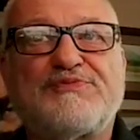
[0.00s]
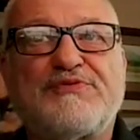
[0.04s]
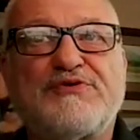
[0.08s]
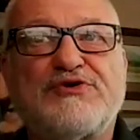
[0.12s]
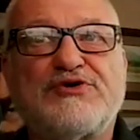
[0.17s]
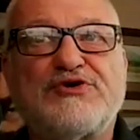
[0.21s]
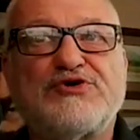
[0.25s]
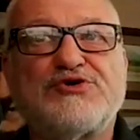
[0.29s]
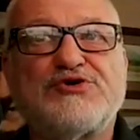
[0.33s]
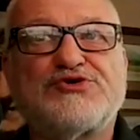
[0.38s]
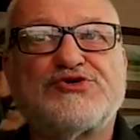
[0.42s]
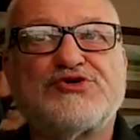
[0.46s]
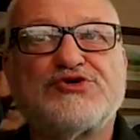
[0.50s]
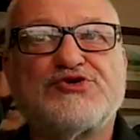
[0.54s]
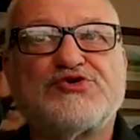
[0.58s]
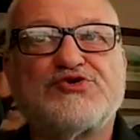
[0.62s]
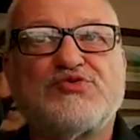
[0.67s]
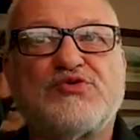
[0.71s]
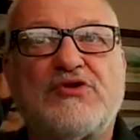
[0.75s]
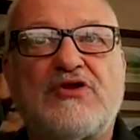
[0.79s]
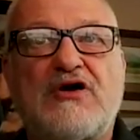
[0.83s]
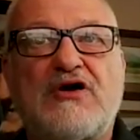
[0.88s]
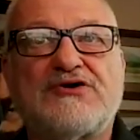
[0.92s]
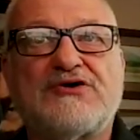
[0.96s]
Producers
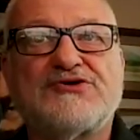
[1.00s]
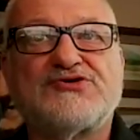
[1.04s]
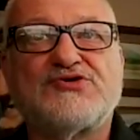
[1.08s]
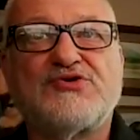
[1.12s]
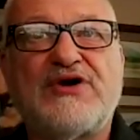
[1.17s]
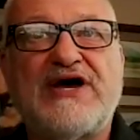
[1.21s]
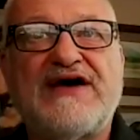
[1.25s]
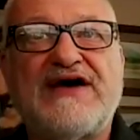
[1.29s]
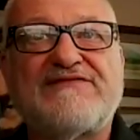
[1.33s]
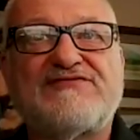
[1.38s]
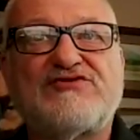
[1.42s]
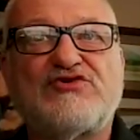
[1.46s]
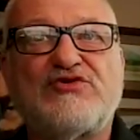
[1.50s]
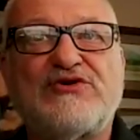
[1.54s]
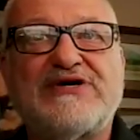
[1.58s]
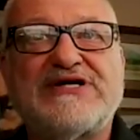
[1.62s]
will also have to